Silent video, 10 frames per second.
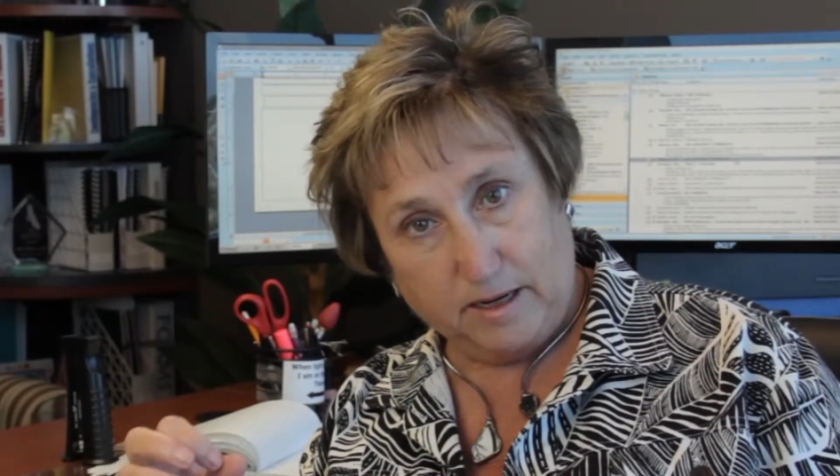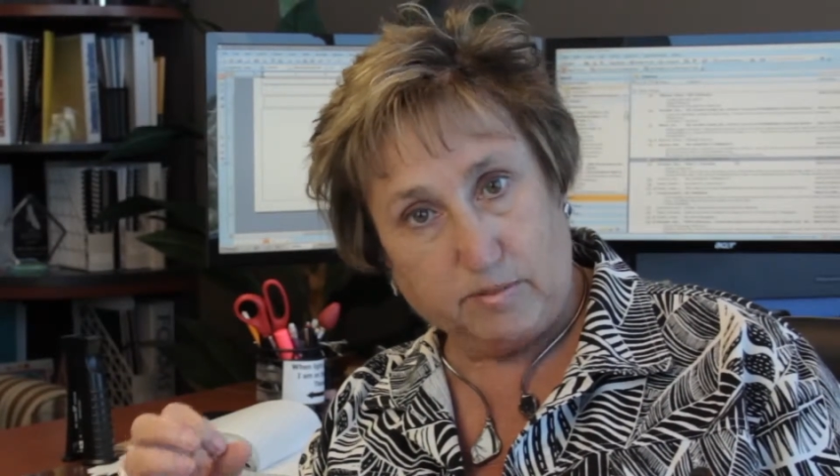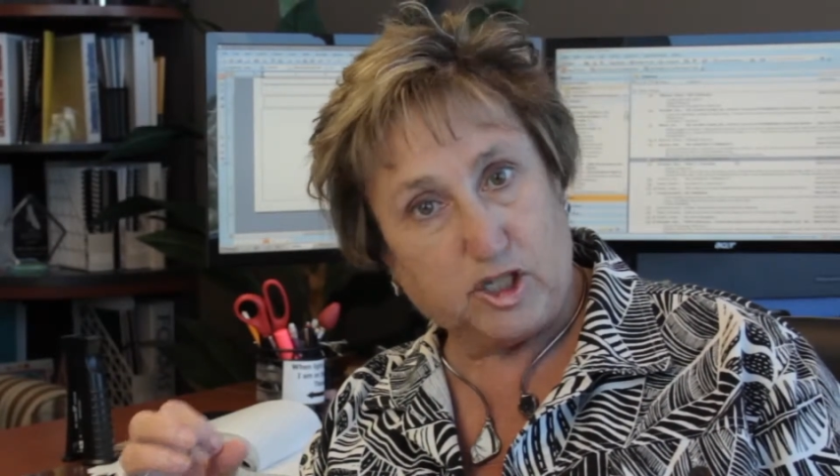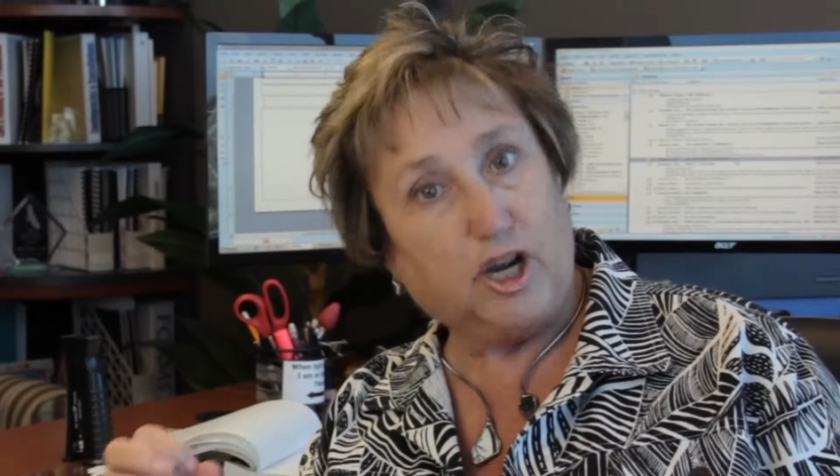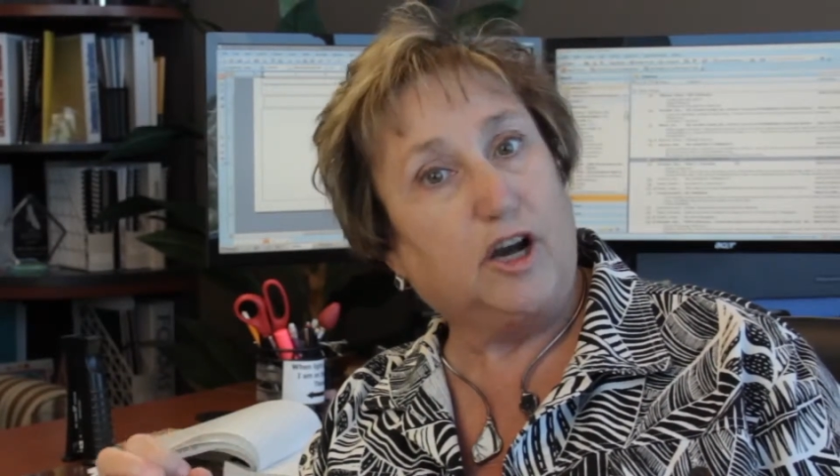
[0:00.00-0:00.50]

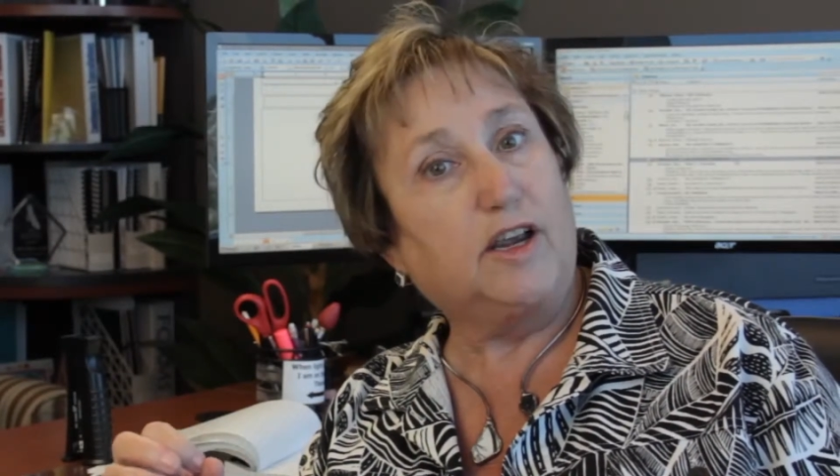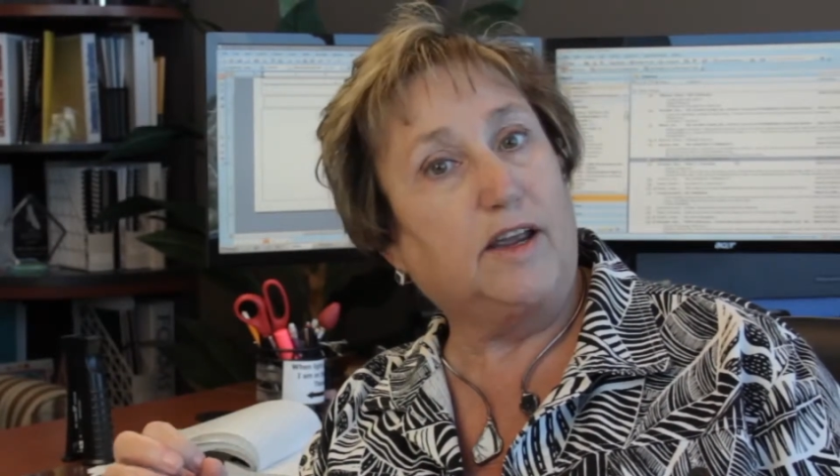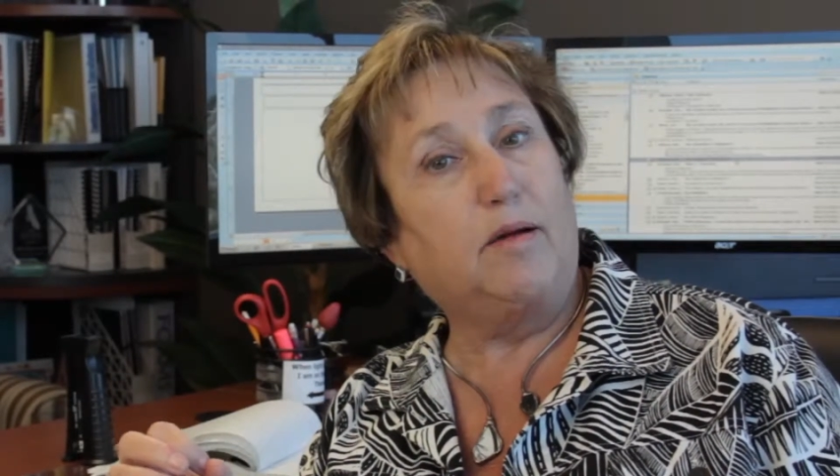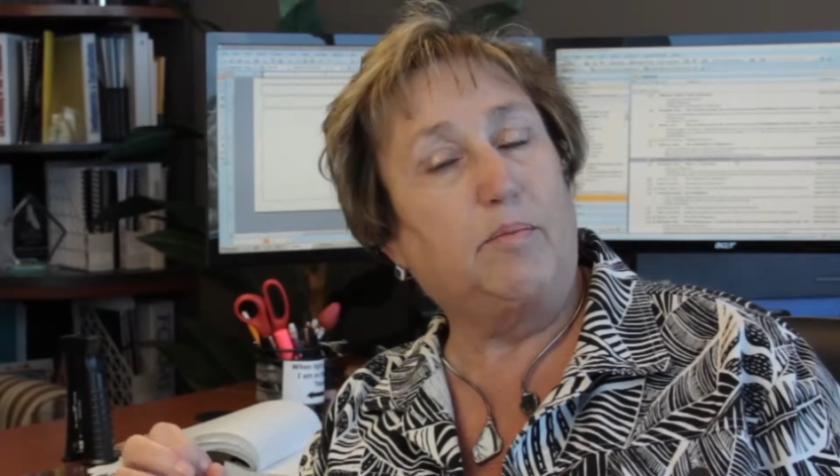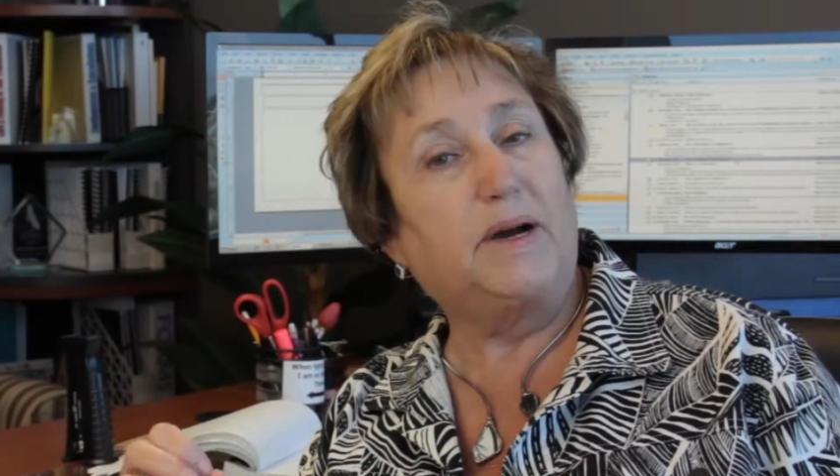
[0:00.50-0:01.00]
keeps
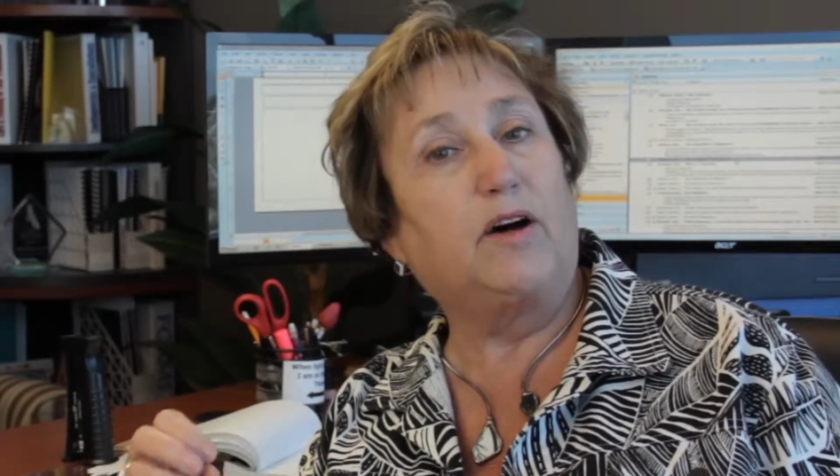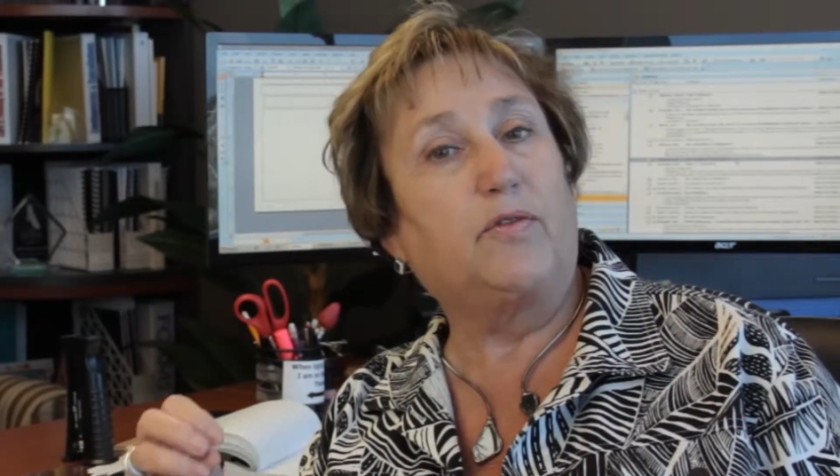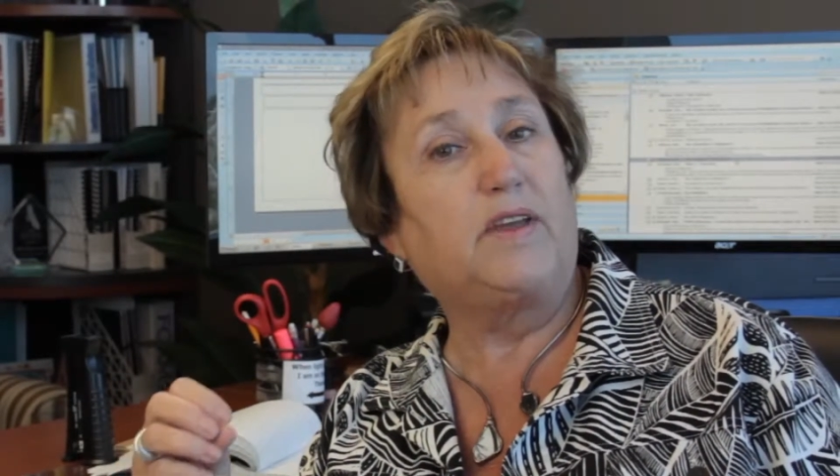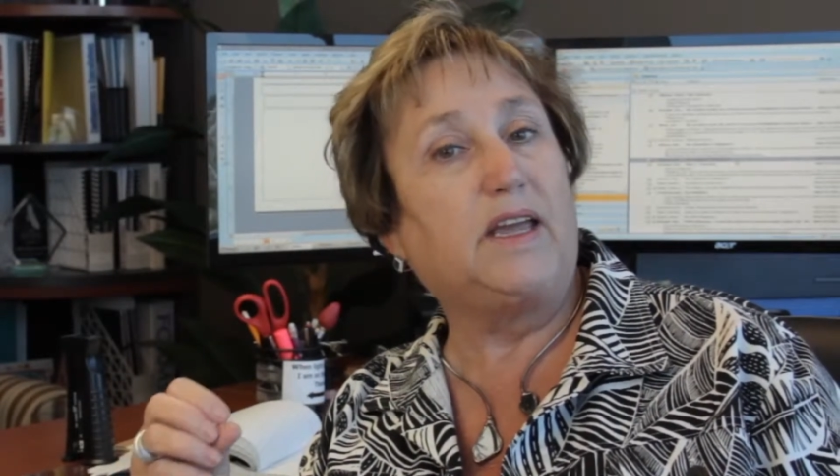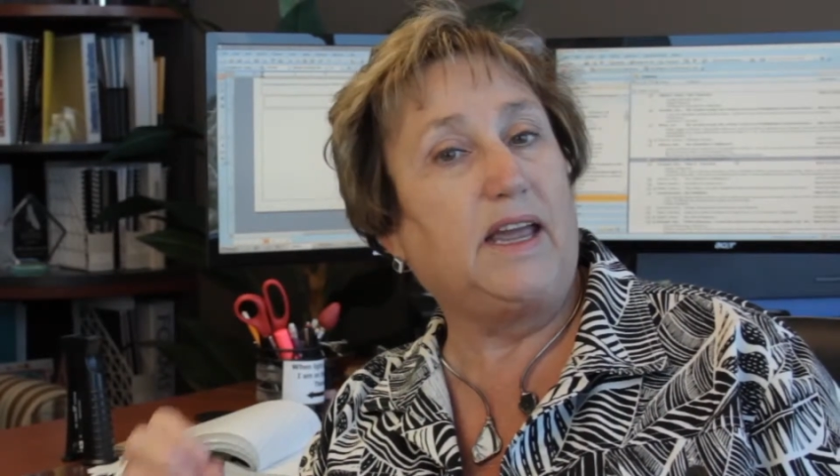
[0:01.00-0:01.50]
talking
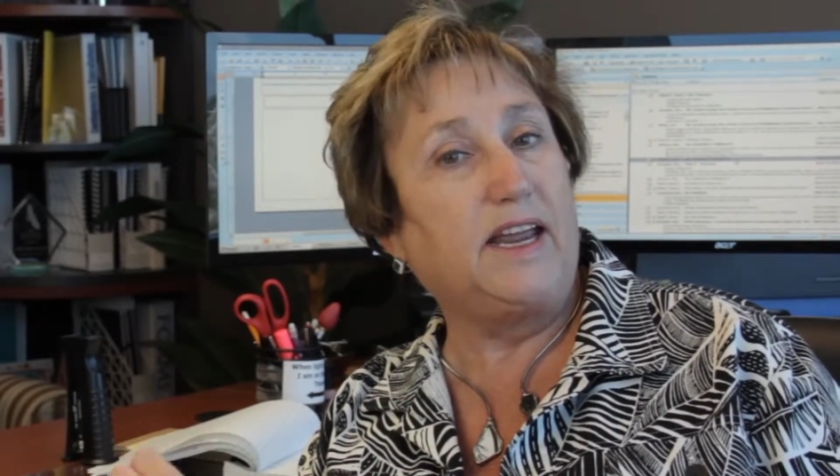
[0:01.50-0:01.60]
about the